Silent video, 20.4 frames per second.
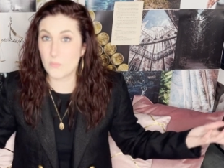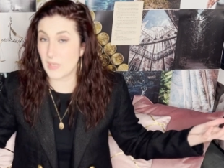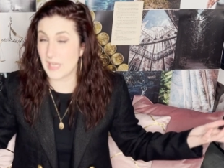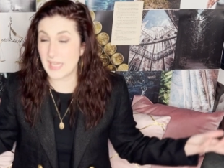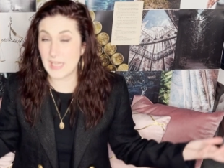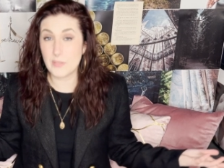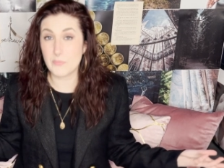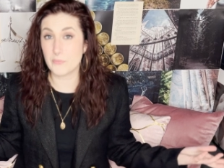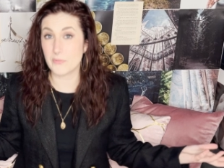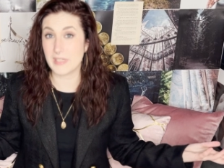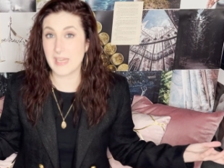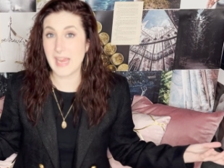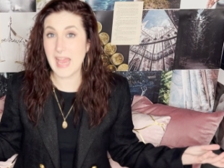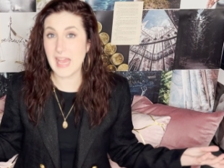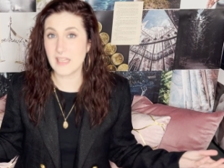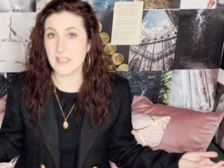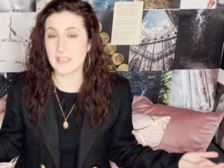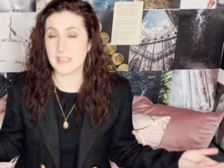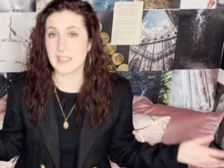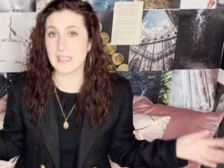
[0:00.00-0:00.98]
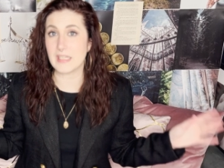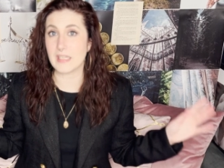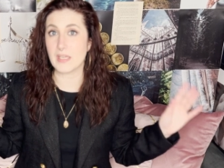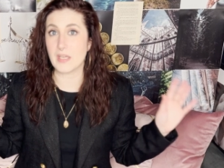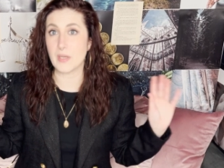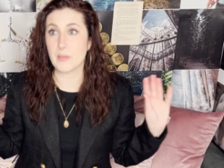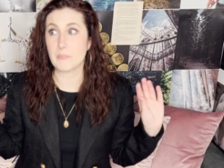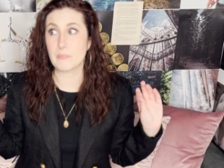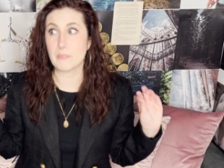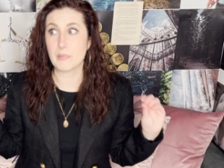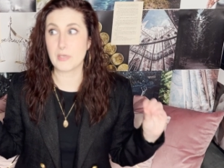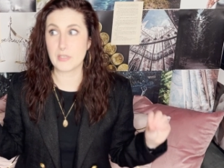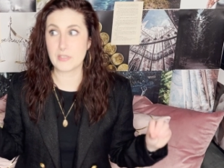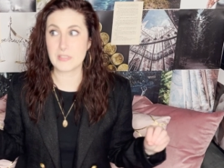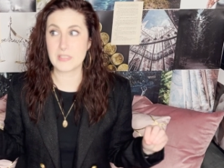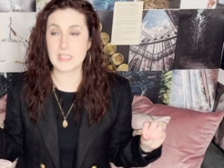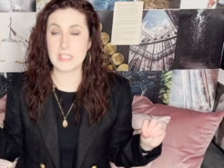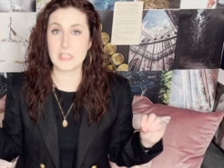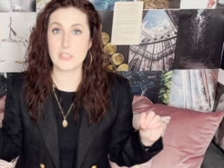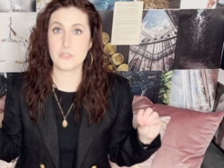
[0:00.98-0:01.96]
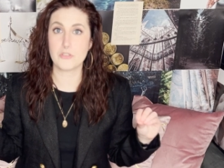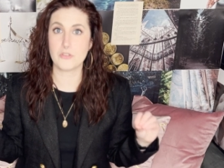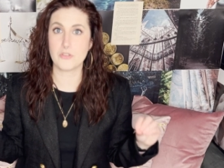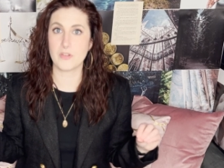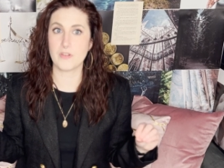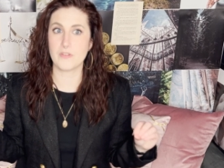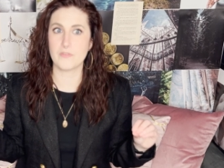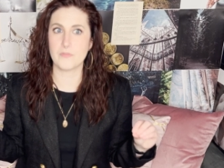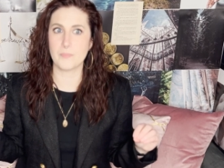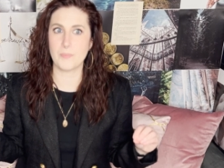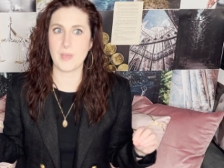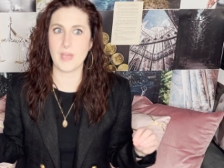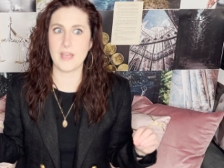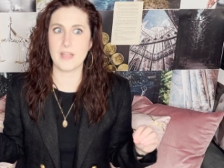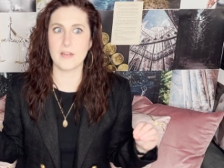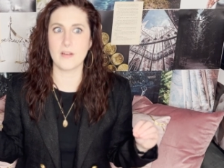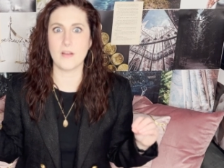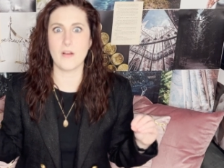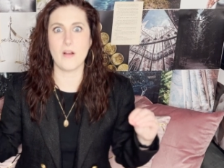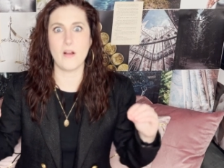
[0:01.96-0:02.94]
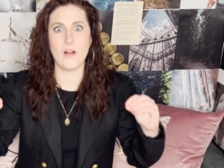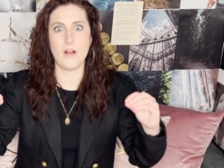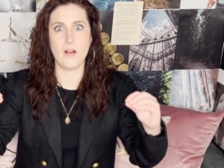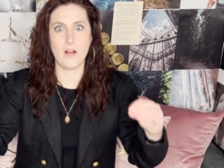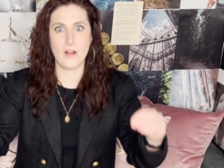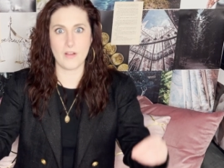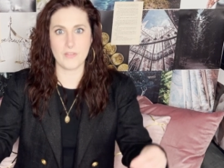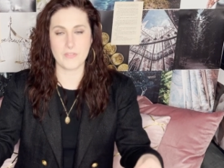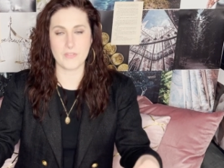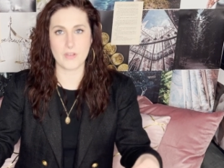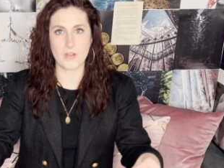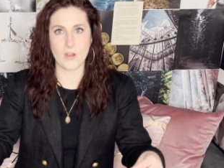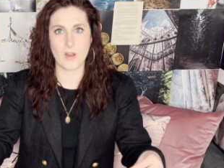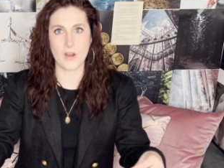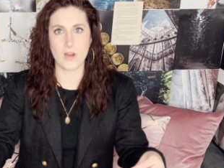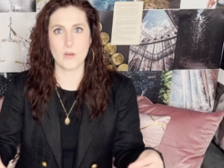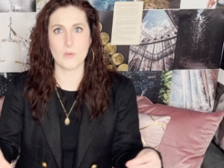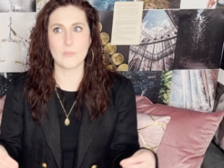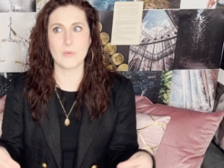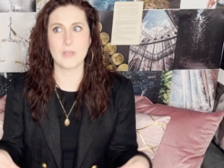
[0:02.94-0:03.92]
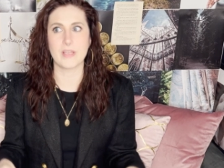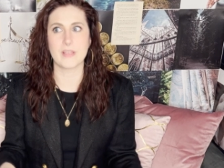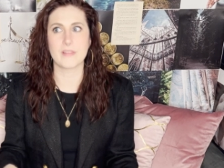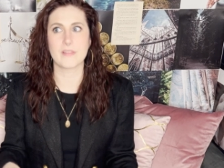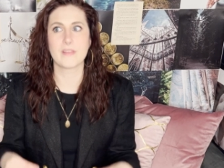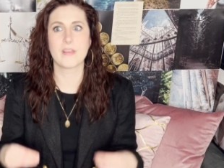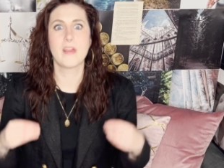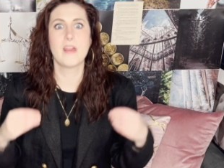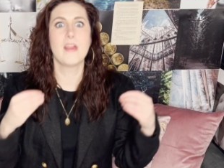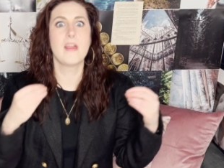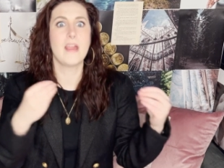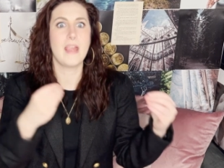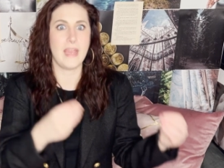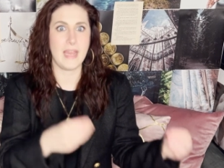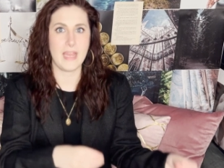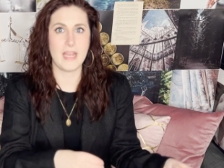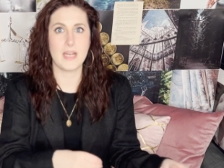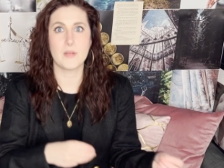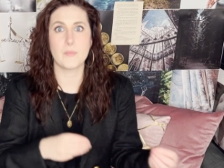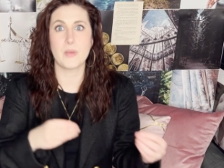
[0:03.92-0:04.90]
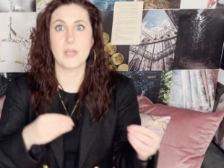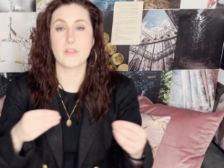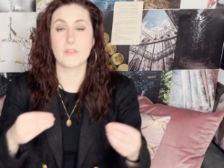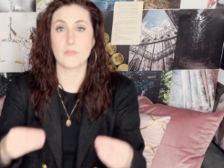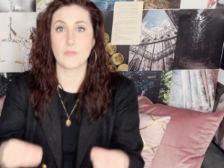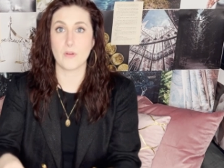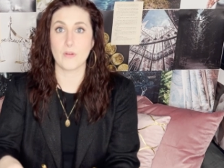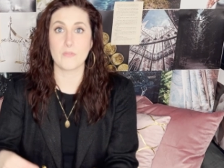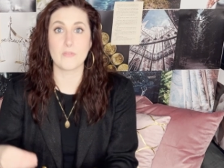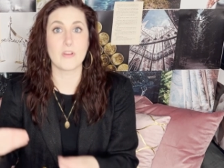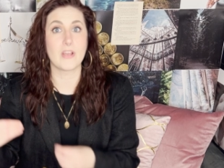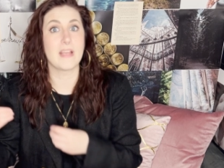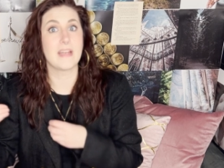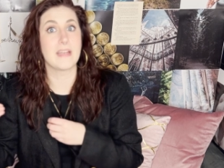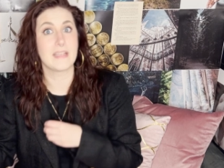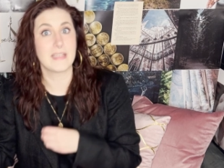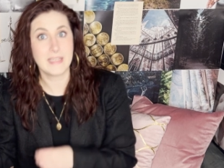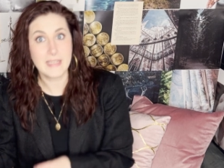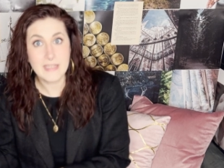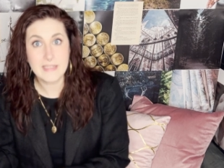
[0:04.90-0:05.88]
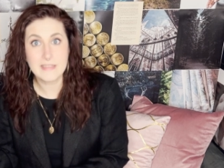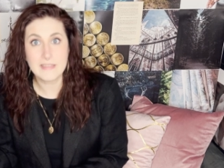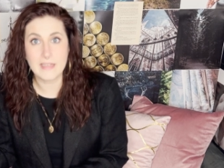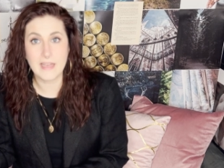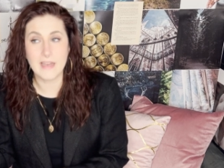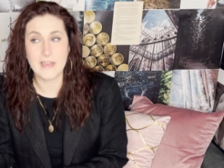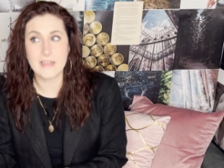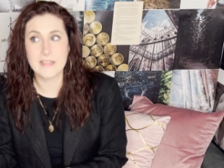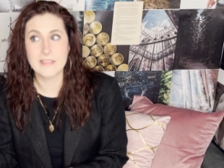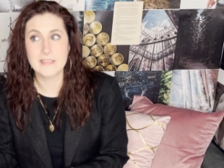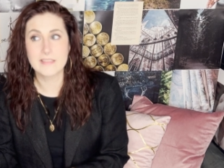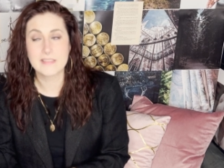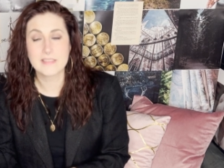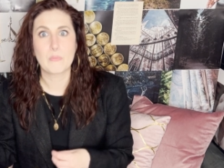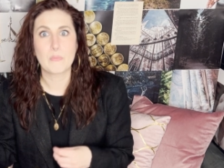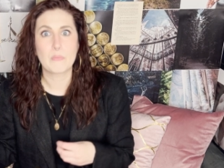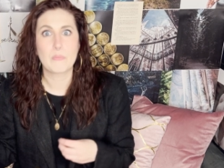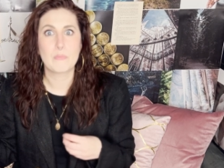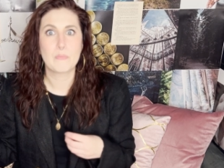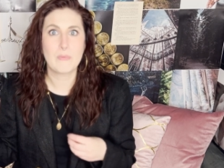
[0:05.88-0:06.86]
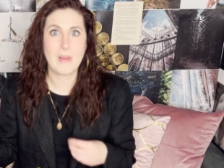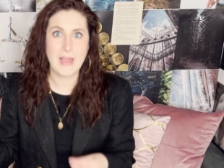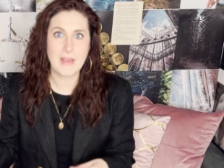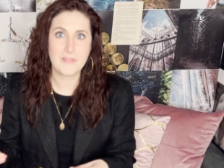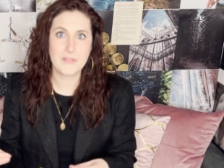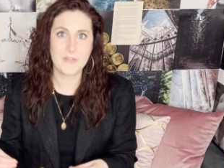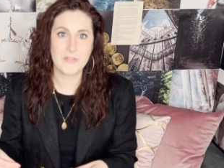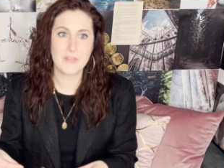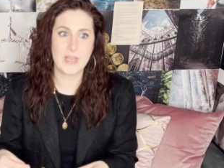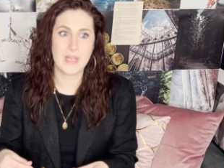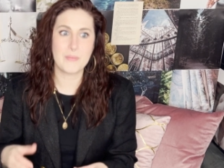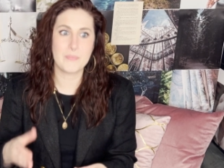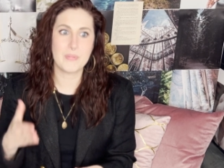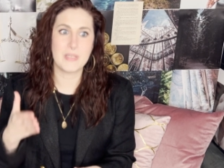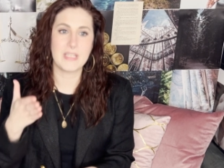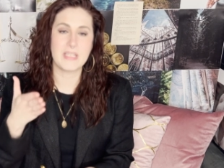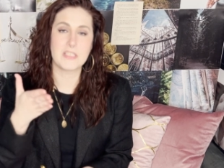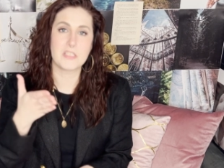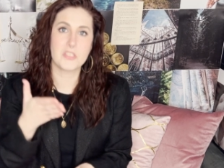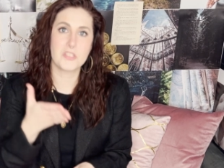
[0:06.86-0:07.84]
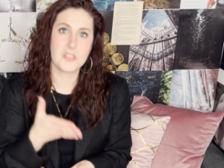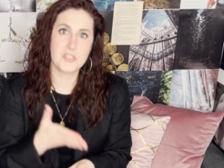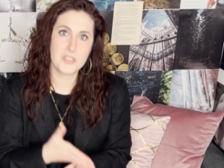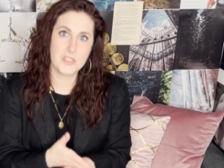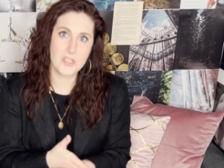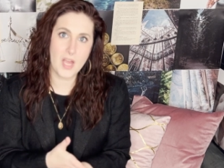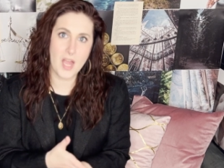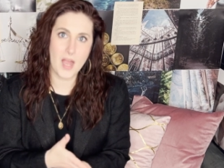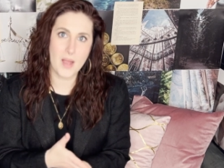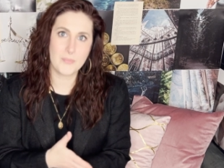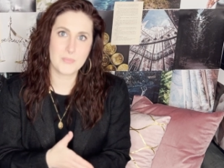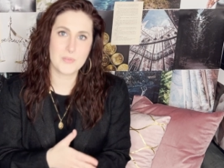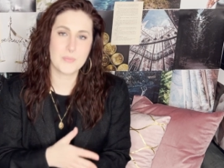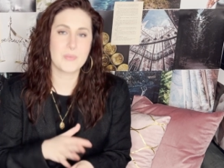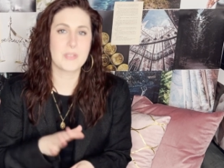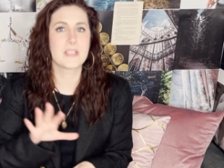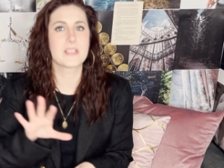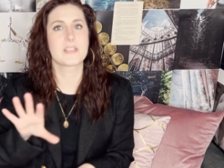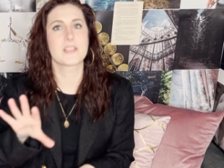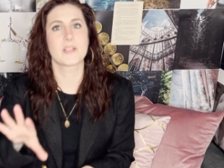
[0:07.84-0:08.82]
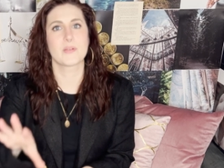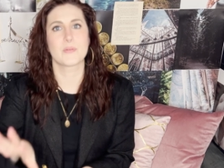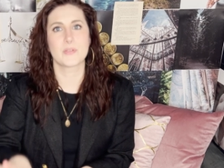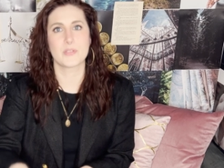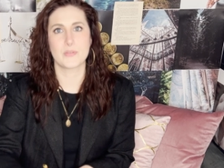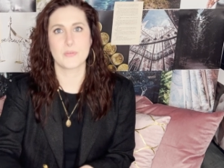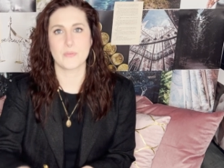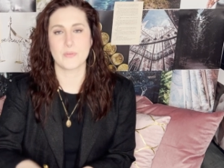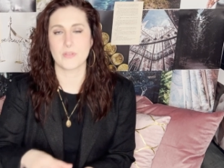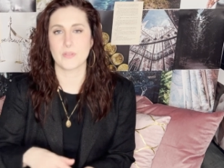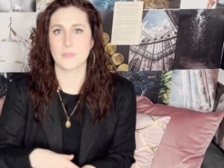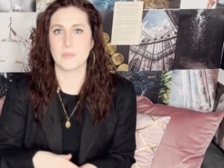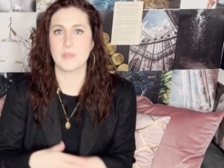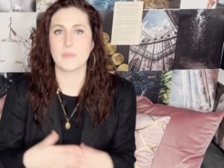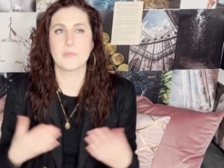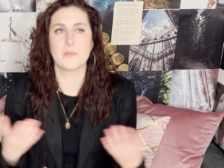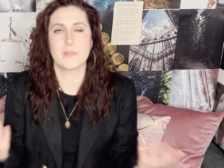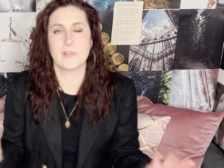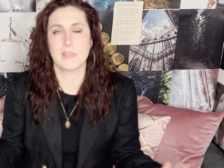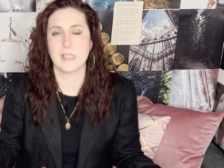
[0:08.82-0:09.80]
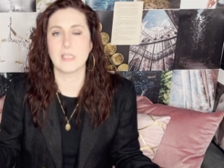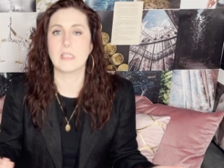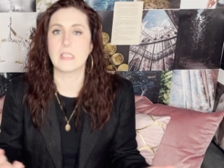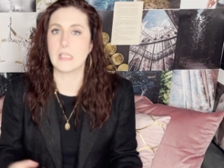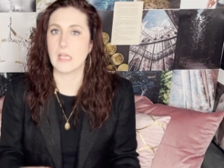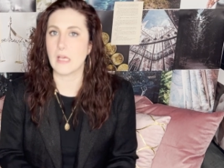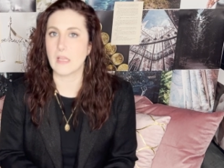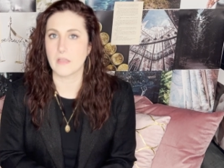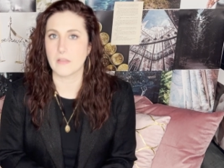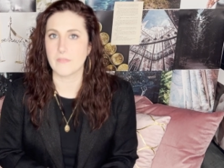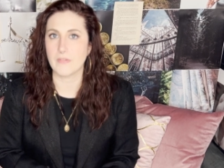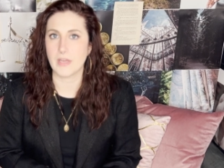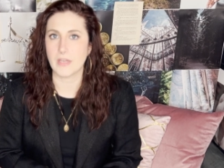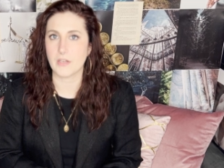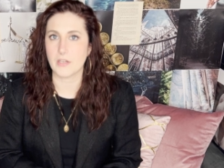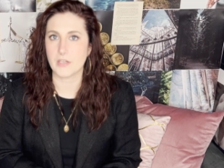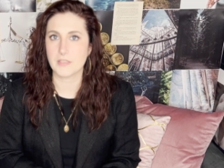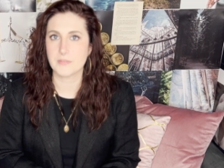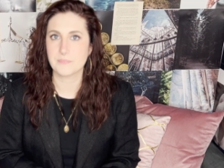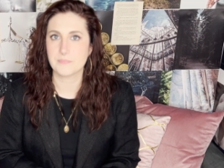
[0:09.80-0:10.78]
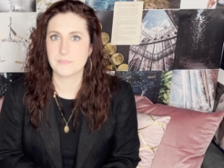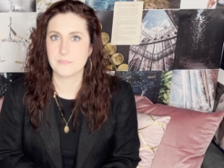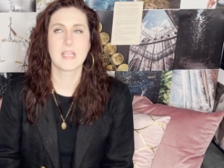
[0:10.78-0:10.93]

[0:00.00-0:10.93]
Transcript: In reality, Percy should have been on the car with Annabeth, Grover, and Echidna, rather than being stopped because there were two other people in the elevator.